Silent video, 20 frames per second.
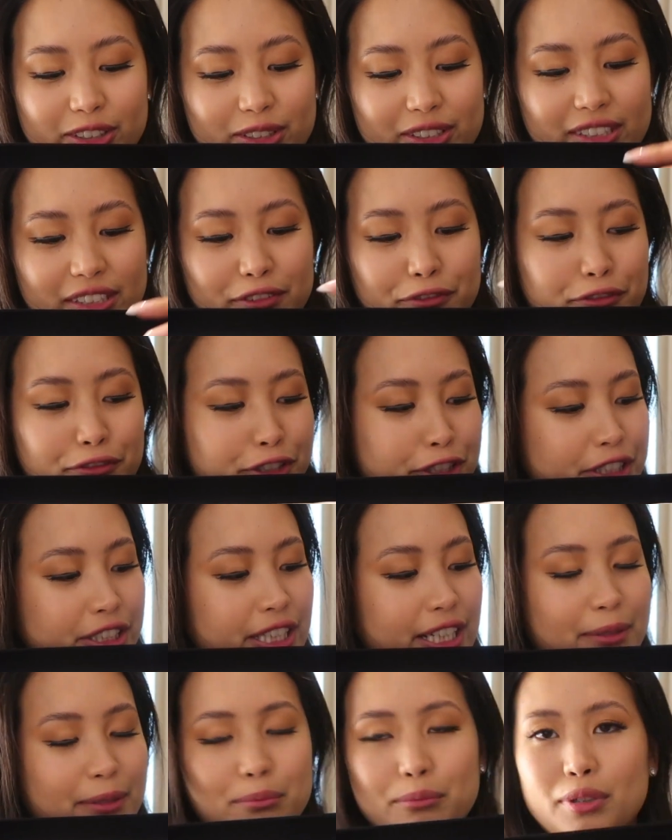silver
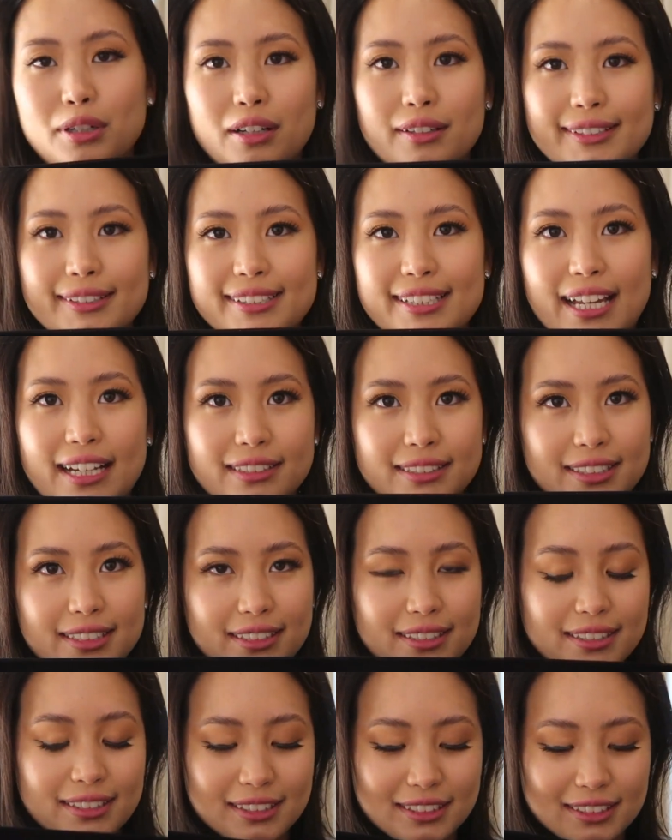and bronze accent. It